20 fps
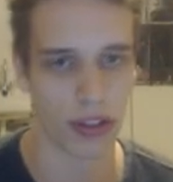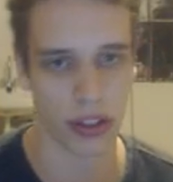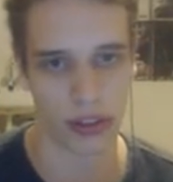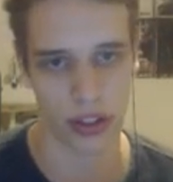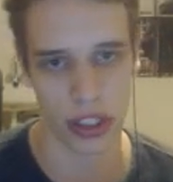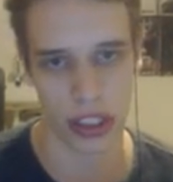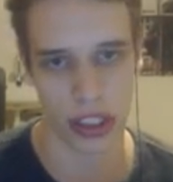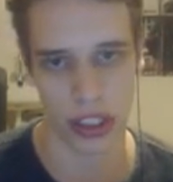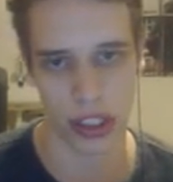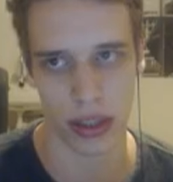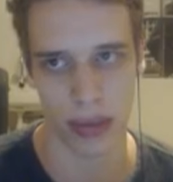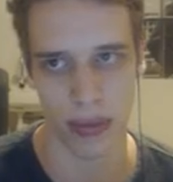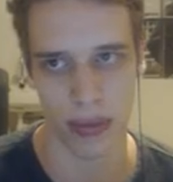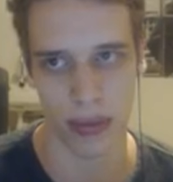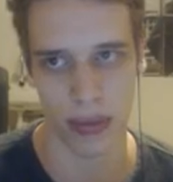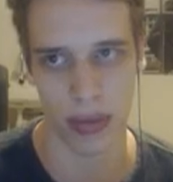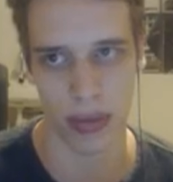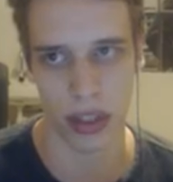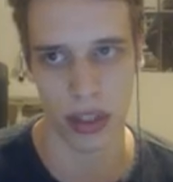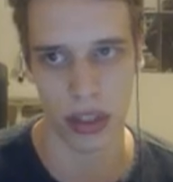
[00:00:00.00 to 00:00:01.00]
vision.
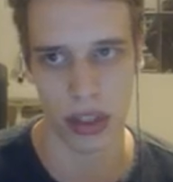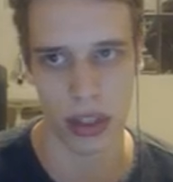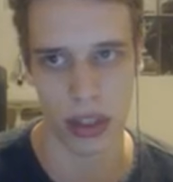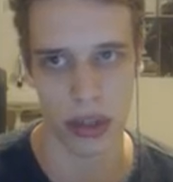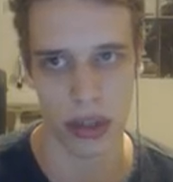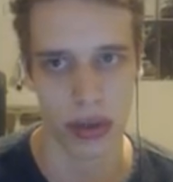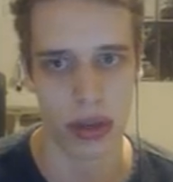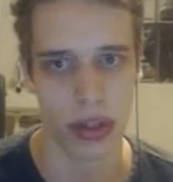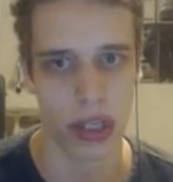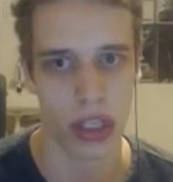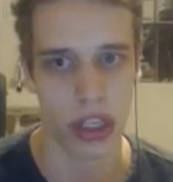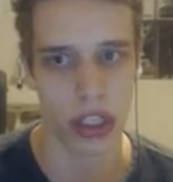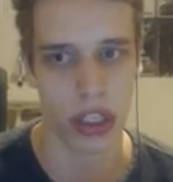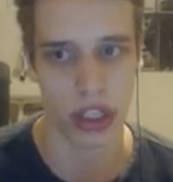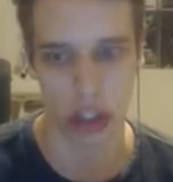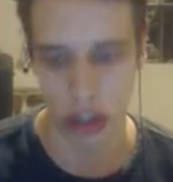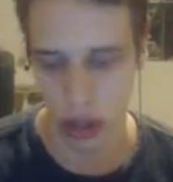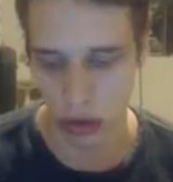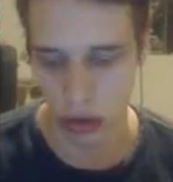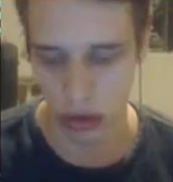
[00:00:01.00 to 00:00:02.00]
So
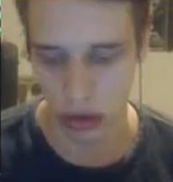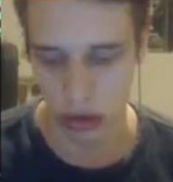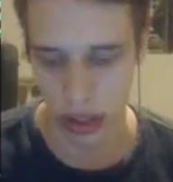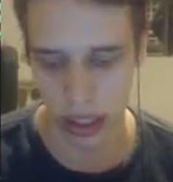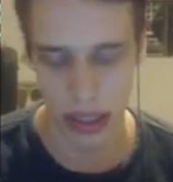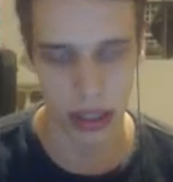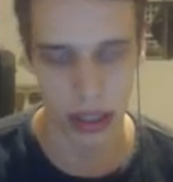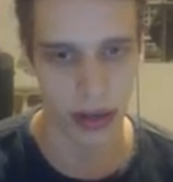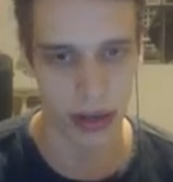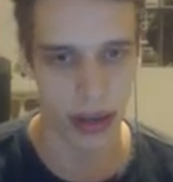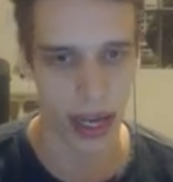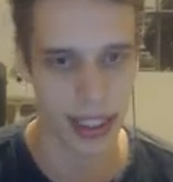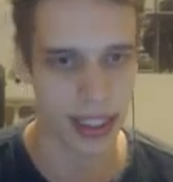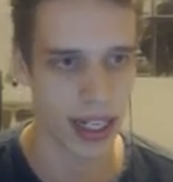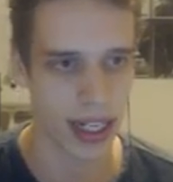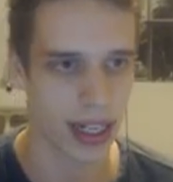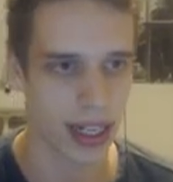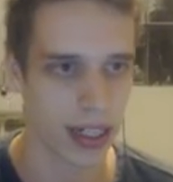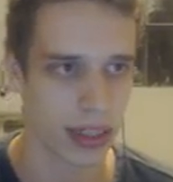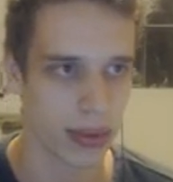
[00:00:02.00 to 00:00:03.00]
you don't really know
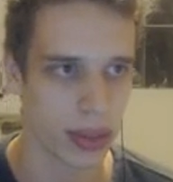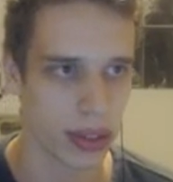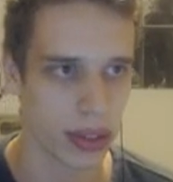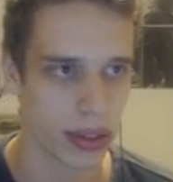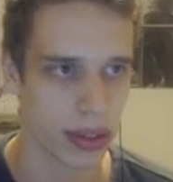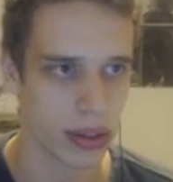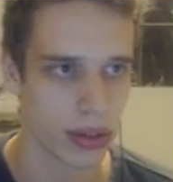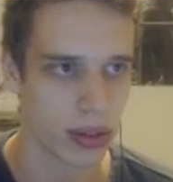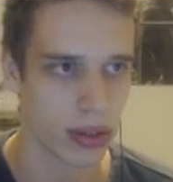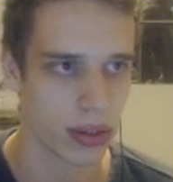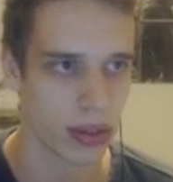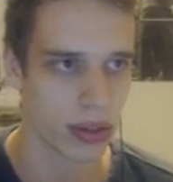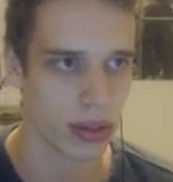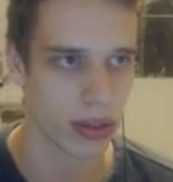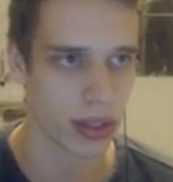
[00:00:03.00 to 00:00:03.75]
exactly what to do.